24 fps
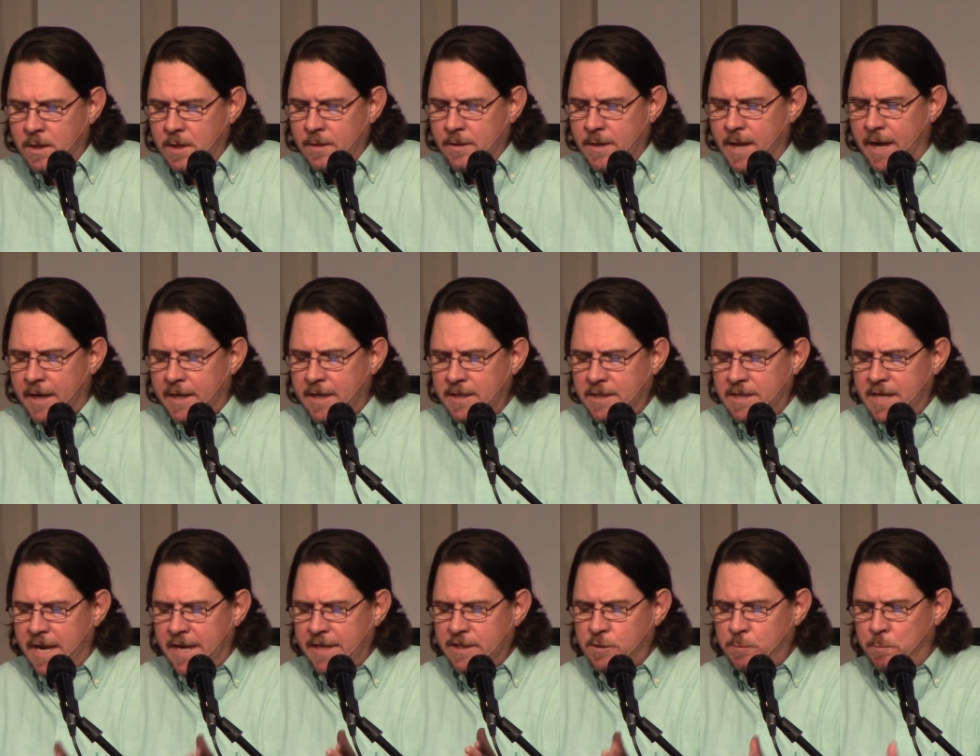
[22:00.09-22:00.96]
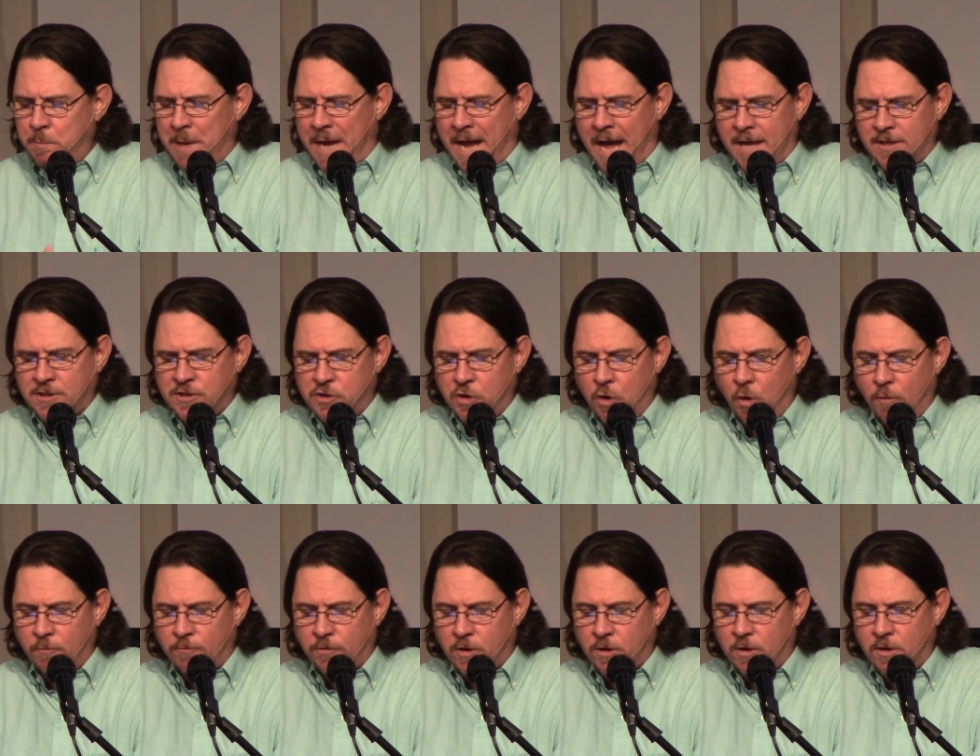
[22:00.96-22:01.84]
That contains
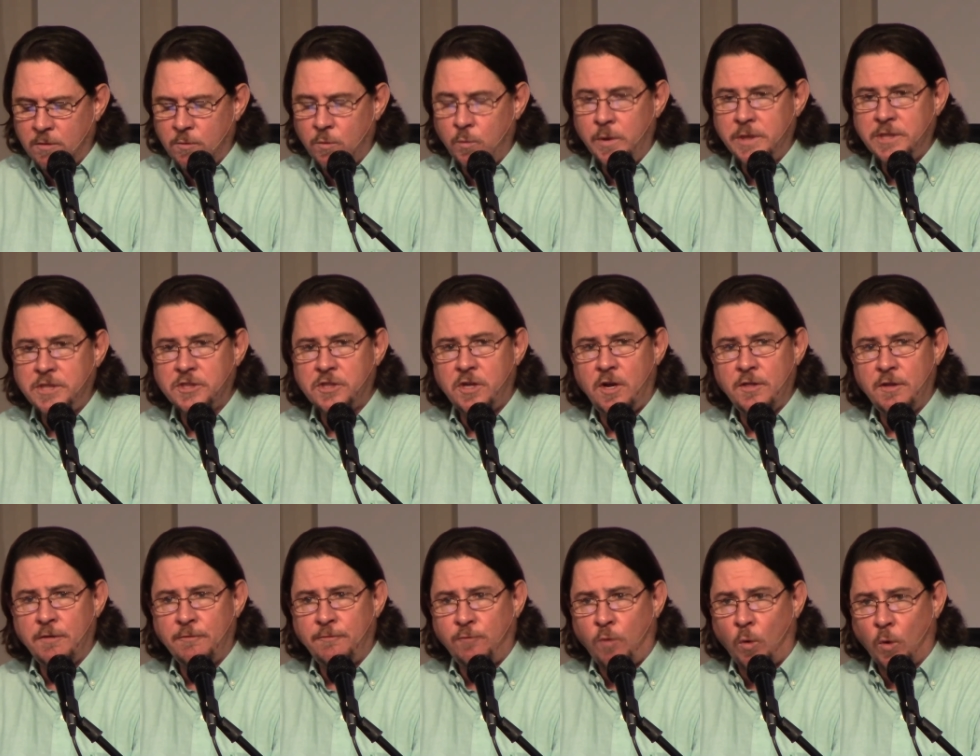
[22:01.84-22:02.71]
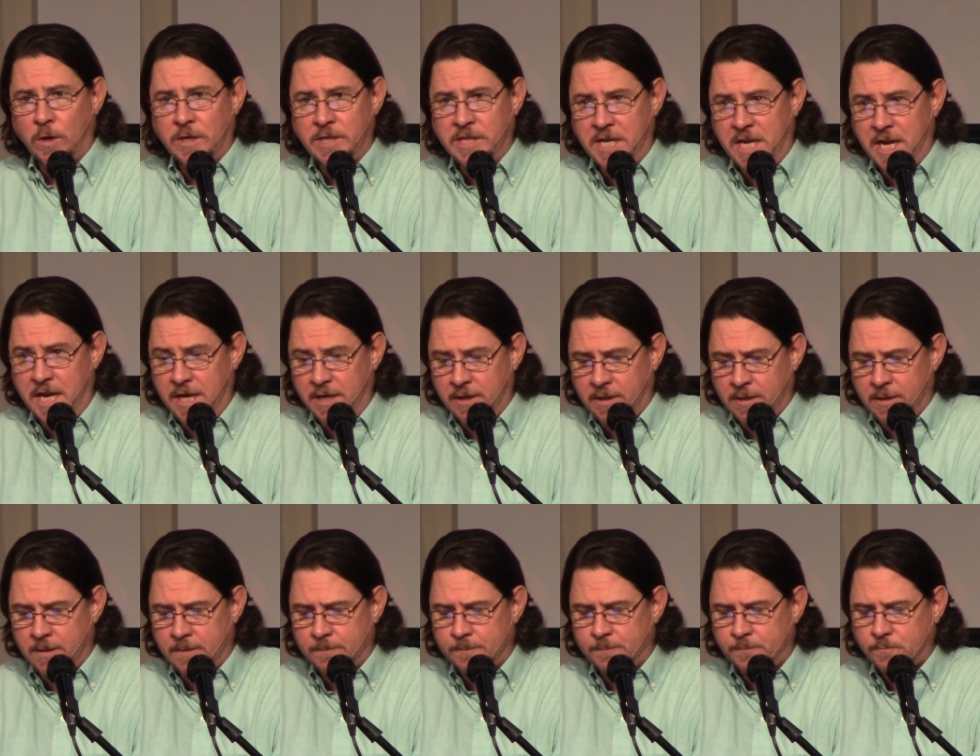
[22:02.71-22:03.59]
Passover, which is on the
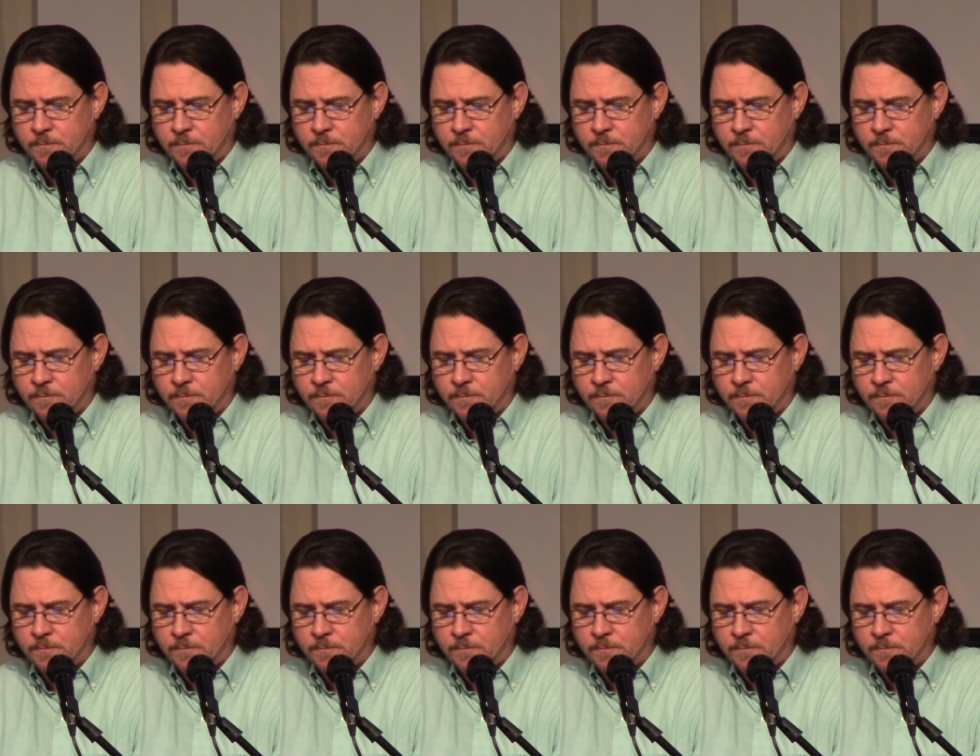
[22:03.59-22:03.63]
14th,